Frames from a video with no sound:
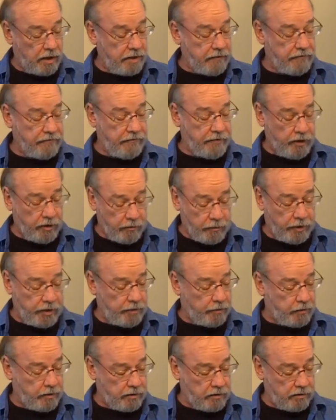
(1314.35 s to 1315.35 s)
I fear
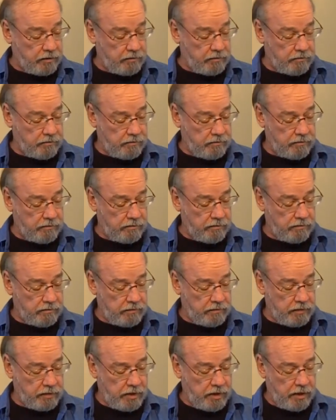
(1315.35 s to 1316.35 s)
people.
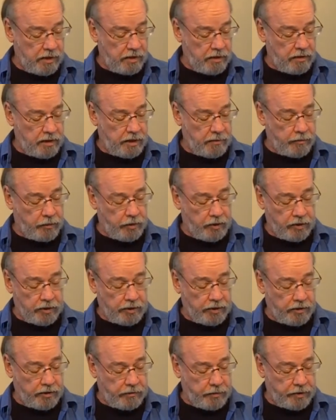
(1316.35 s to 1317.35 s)
They
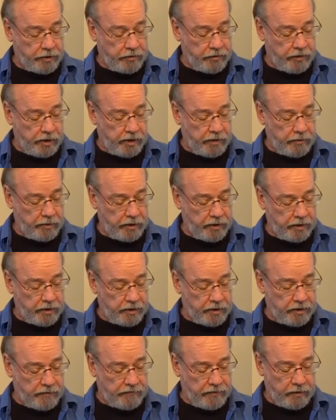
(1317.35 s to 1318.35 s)
bully or betray me
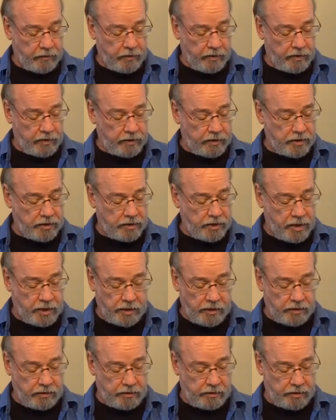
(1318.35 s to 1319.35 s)
as if I wear a
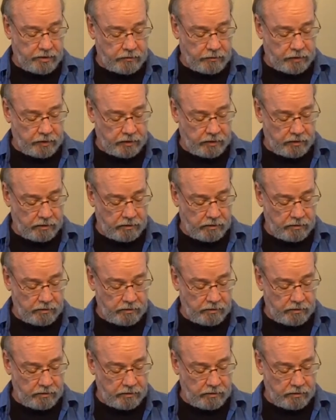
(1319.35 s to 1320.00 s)
sign or something.